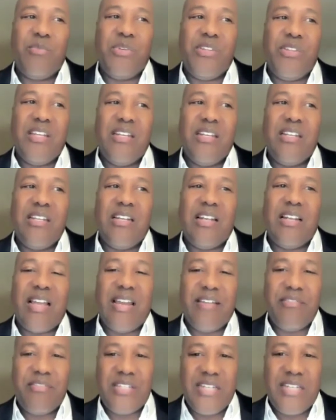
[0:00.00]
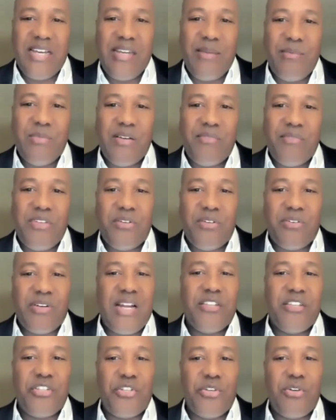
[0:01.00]
within the lifetime of the
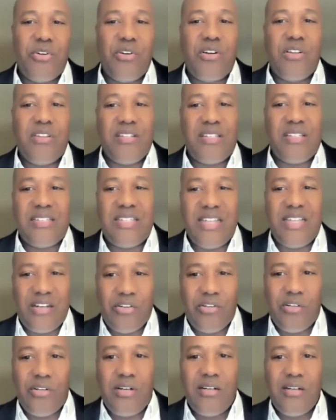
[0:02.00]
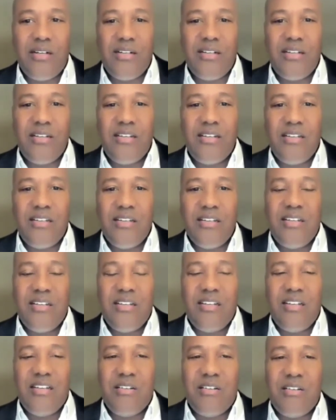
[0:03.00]
grantor or the settlor,
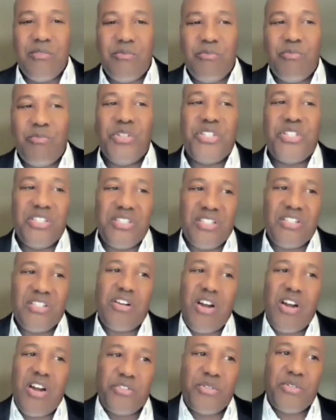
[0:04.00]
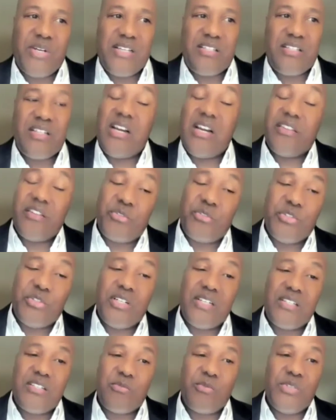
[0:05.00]
which is in contrast to other
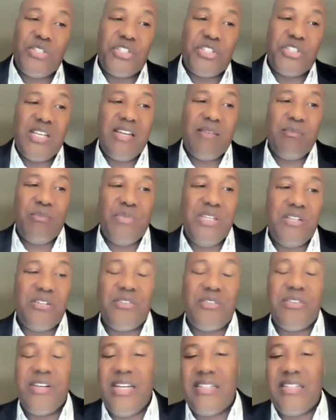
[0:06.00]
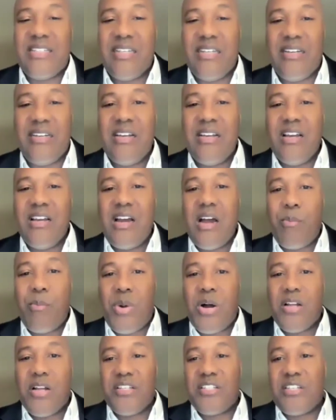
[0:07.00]
trusts which can be created
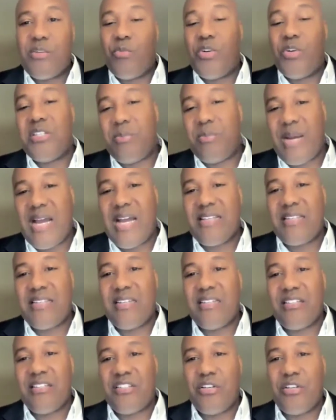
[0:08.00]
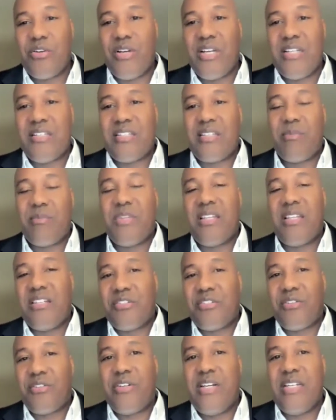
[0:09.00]
upon someone's passing. So it's something
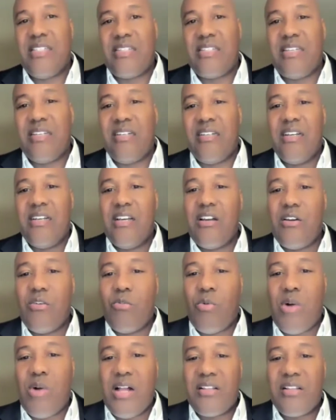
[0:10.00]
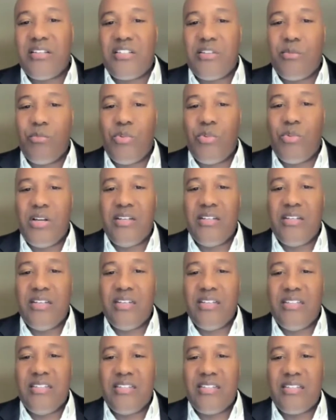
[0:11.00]
that's created while someone
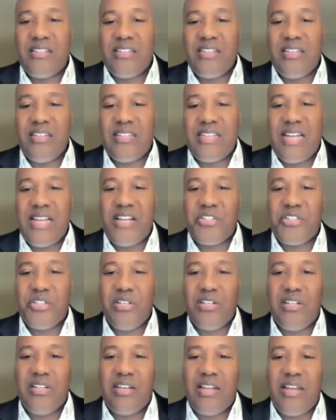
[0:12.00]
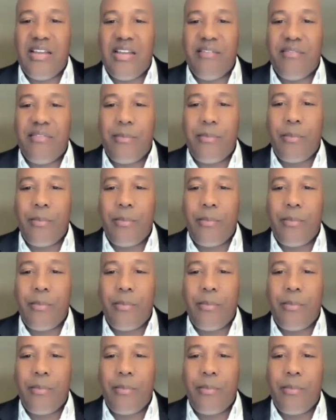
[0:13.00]
is actually alive.